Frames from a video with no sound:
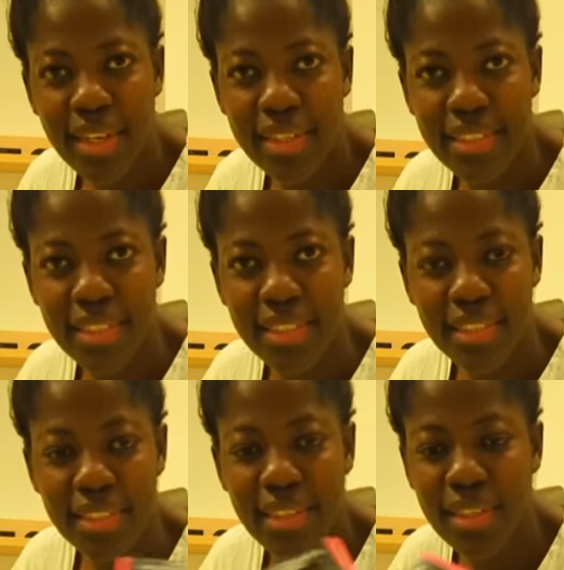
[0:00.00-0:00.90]
at it,
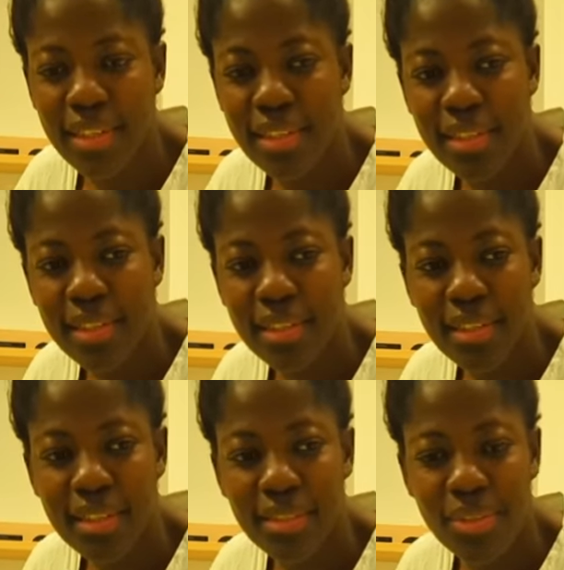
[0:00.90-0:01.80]

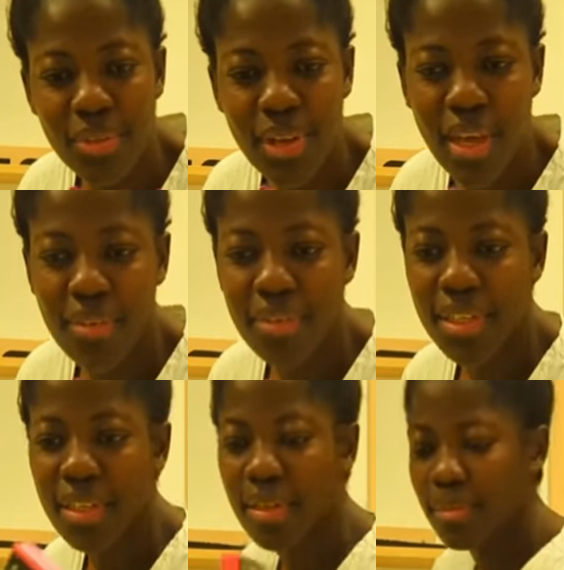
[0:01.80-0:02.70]
so lovely.